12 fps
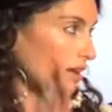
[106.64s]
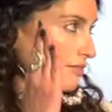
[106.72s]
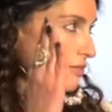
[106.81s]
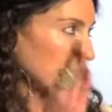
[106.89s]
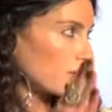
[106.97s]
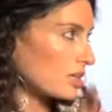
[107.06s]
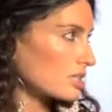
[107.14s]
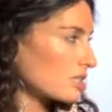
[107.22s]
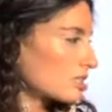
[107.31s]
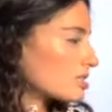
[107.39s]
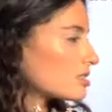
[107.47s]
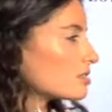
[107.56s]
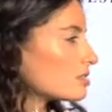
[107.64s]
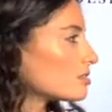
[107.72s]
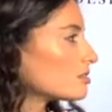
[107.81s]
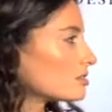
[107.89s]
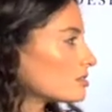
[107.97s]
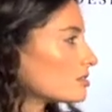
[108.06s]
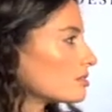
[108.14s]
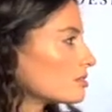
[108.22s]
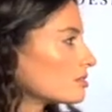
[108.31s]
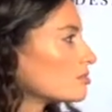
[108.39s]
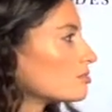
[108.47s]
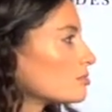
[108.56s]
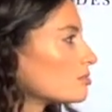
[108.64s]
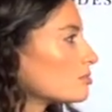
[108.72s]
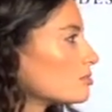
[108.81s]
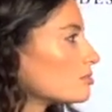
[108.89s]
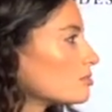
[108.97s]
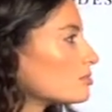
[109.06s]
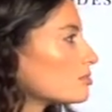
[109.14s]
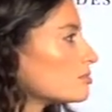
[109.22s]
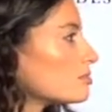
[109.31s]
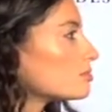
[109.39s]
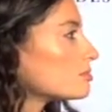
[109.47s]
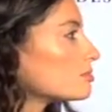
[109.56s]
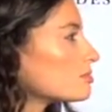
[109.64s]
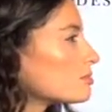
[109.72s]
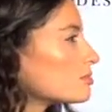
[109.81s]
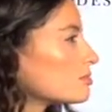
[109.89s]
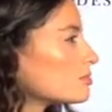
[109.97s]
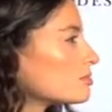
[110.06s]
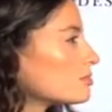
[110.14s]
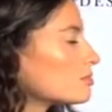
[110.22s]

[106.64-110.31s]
The person shown says nothing.